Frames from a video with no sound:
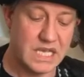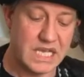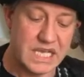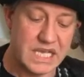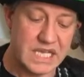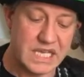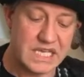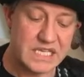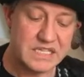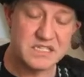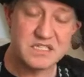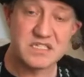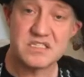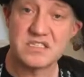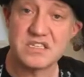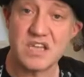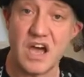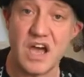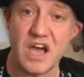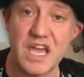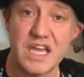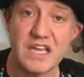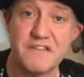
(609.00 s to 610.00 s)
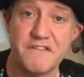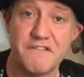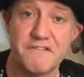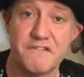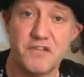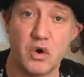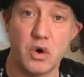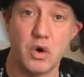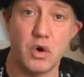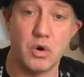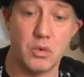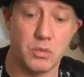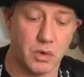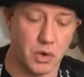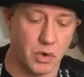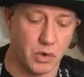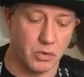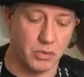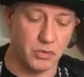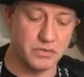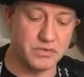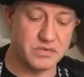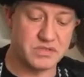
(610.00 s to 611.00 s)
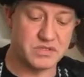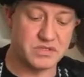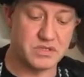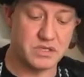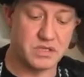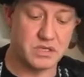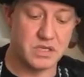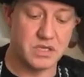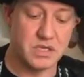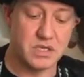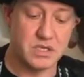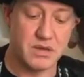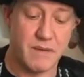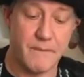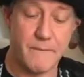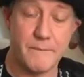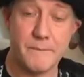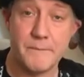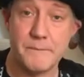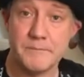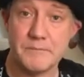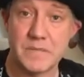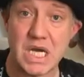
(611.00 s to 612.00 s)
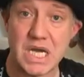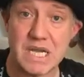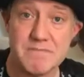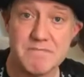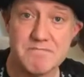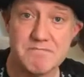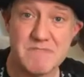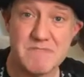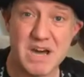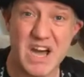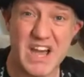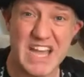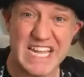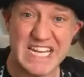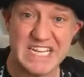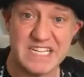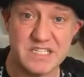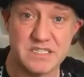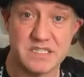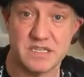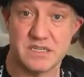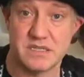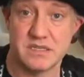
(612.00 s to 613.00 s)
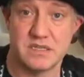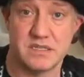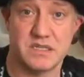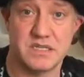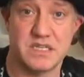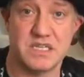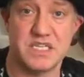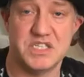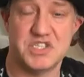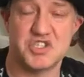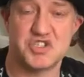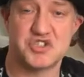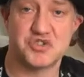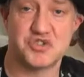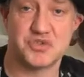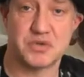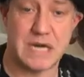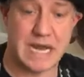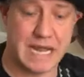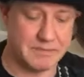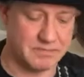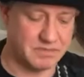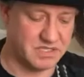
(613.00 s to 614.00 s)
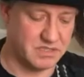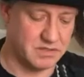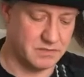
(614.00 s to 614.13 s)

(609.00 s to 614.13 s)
Inside four walls, my mind is trapped.